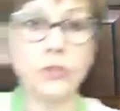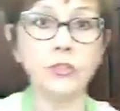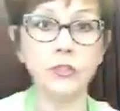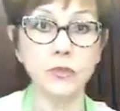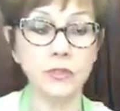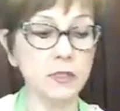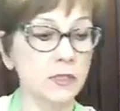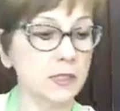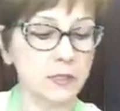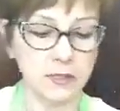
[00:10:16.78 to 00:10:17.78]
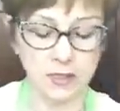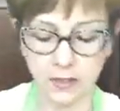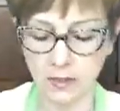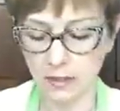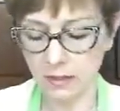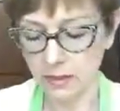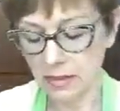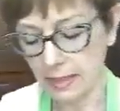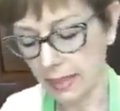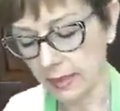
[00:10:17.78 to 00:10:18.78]
juice in this.
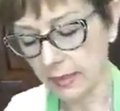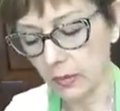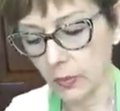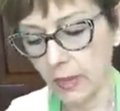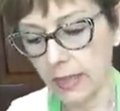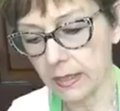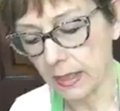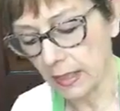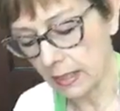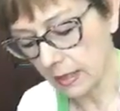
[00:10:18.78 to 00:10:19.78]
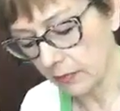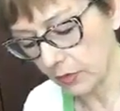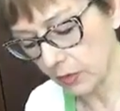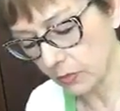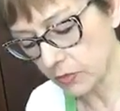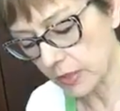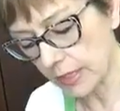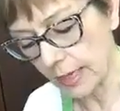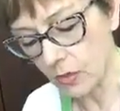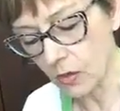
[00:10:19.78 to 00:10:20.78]
I like the brandy. If you don't drink
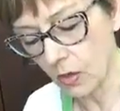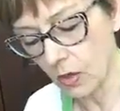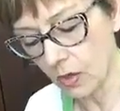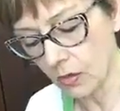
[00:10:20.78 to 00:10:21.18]
alcohol,